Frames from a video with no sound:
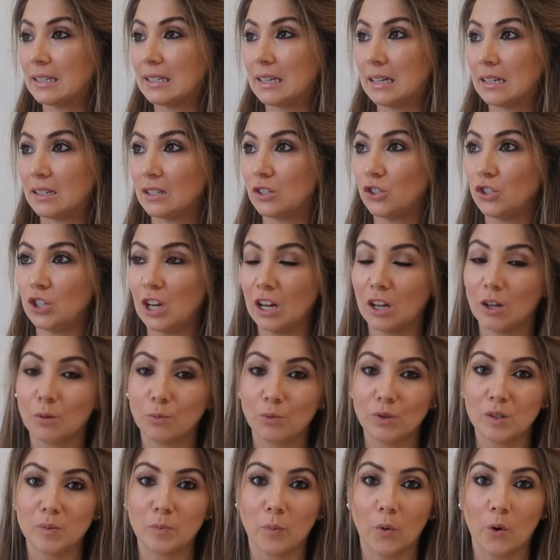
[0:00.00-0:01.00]
since Jacob
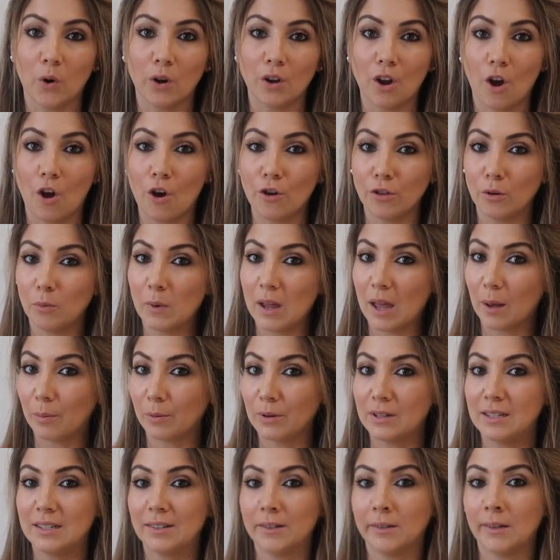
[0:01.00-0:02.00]
was born all the way up
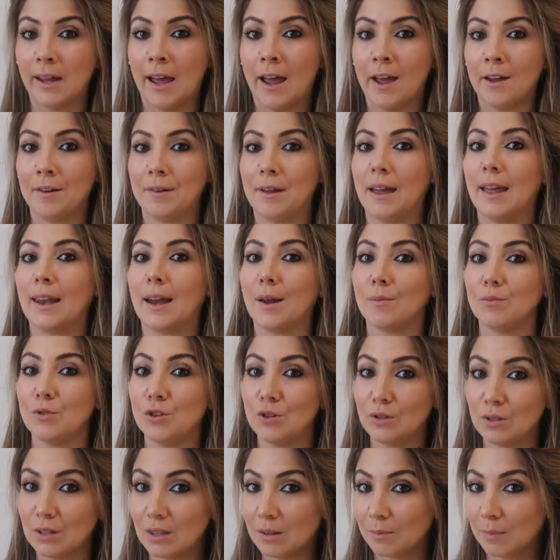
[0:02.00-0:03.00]
until now, and I'm
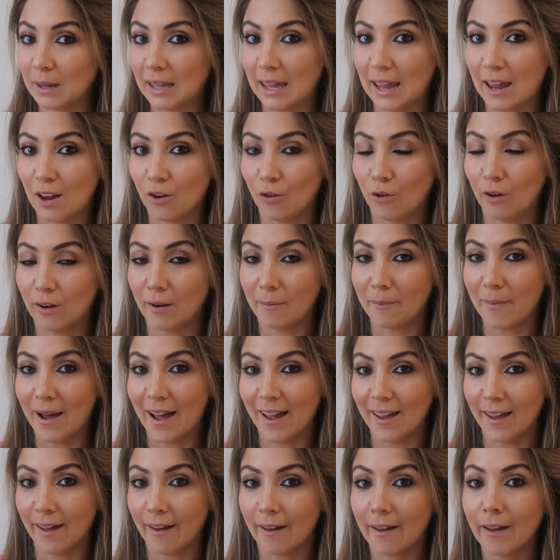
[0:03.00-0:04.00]
using them again on
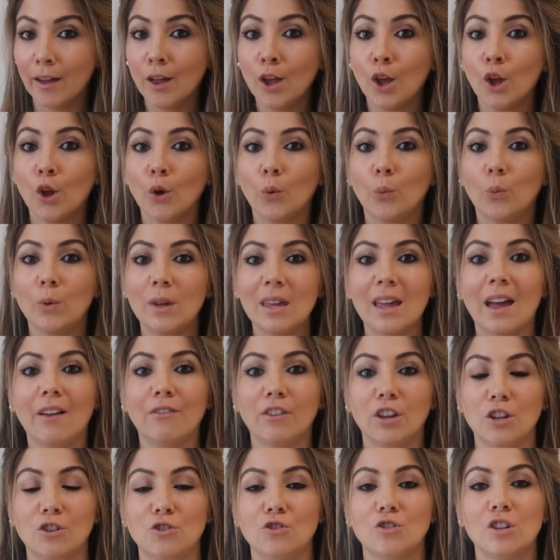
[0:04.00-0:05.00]
Amaya. We have
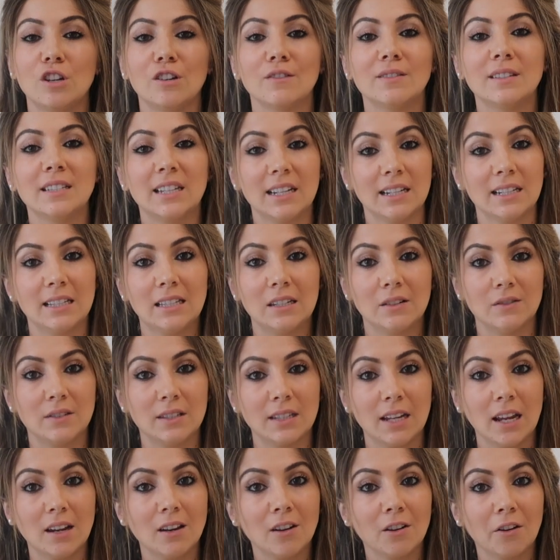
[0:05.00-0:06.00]
a history of sensitive
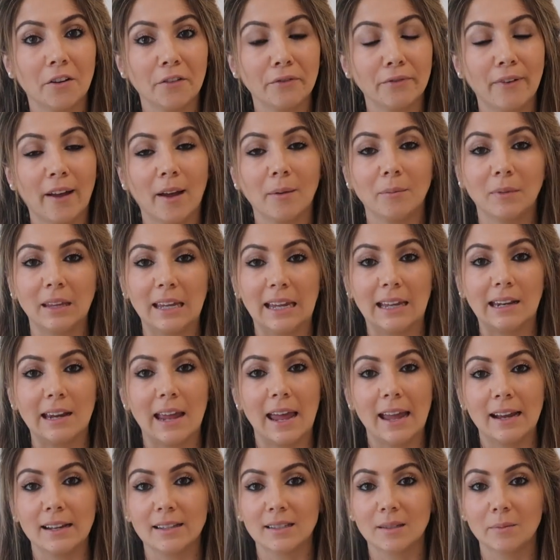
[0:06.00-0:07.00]
skin in our family and
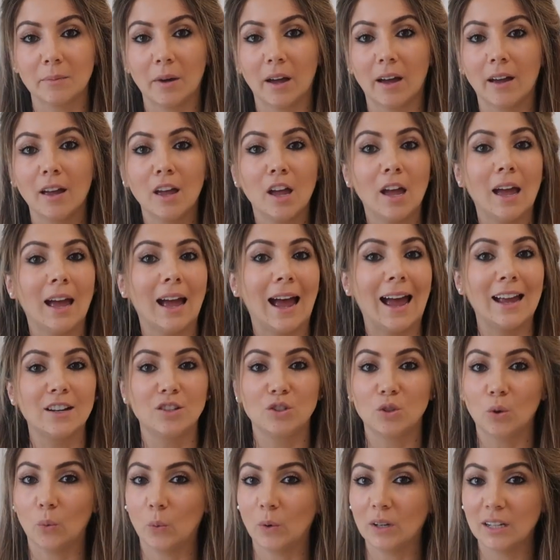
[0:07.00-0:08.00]
eczema. I
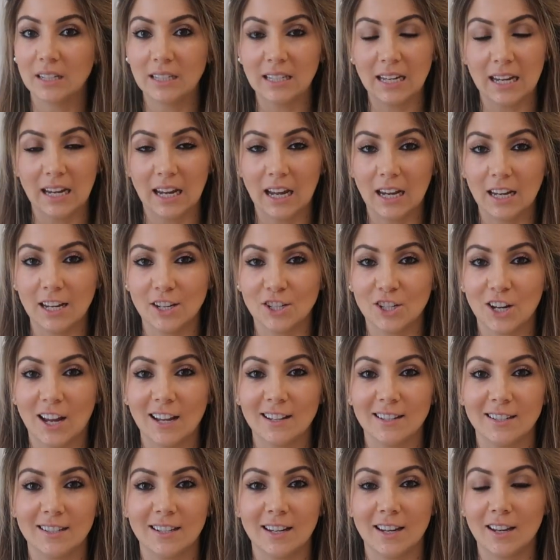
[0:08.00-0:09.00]
don't want to take any
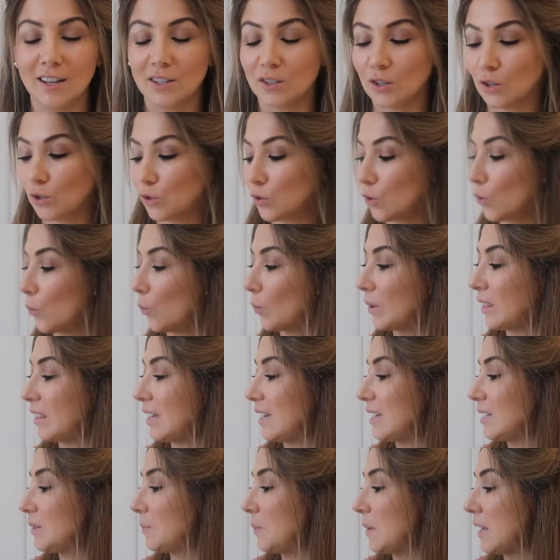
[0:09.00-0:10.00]
chances, so with
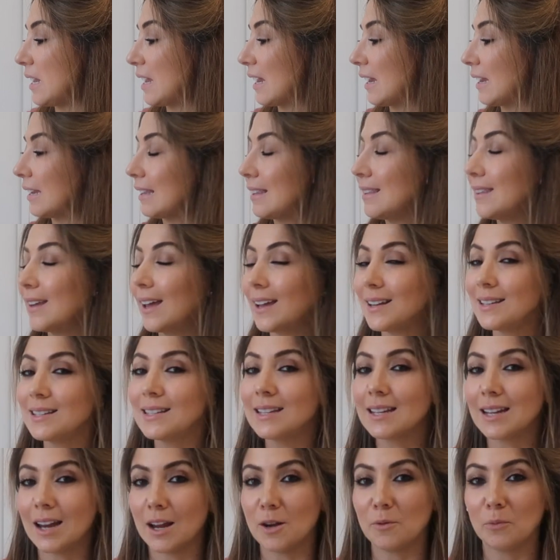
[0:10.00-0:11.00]
these being
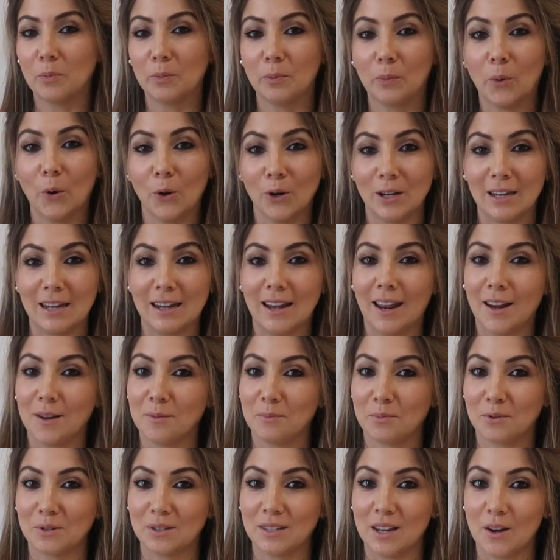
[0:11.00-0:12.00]

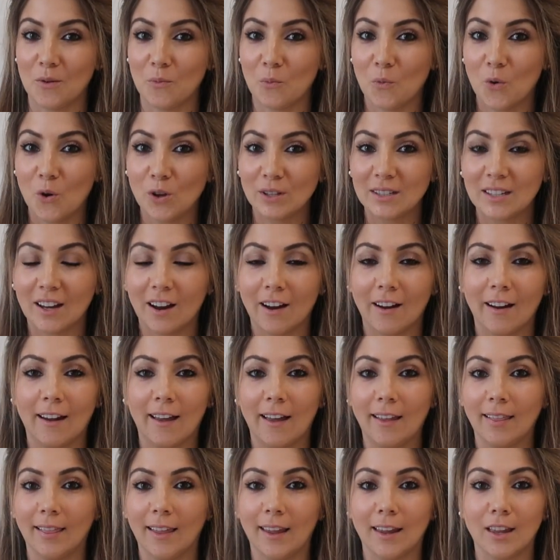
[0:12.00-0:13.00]
99.9% water
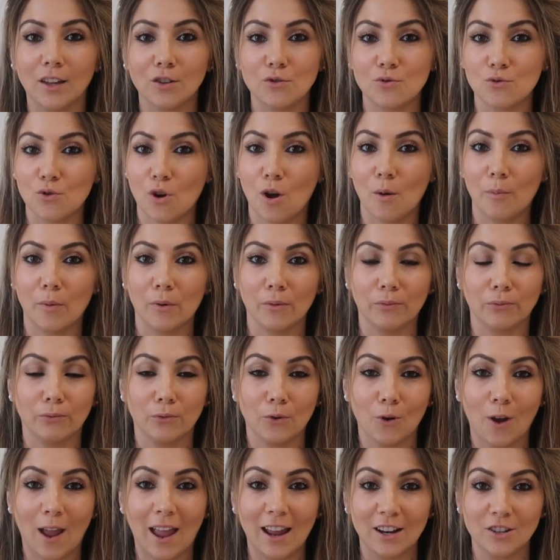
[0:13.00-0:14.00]
and like a drop of
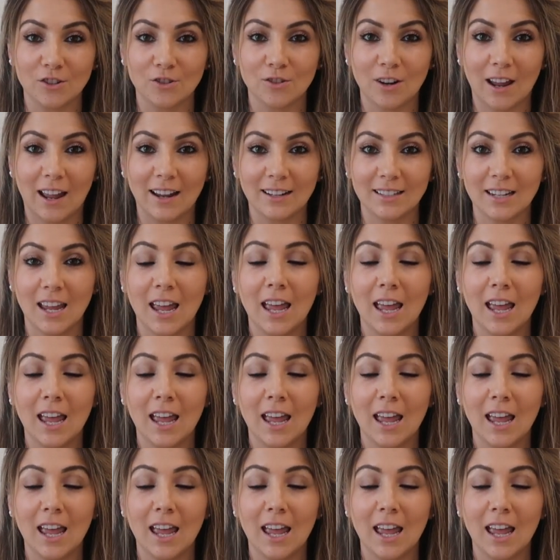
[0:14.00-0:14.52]
fruit extract,